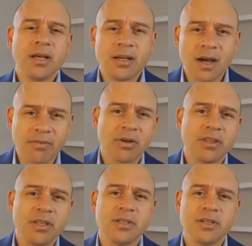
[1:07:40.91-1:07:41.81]
covering
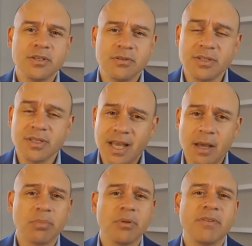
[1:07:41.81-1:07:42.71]
these issues,
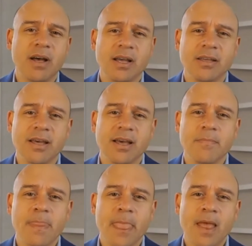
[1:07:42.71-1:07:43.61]
amplifying
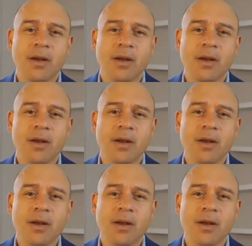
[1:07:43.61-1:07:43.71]
them,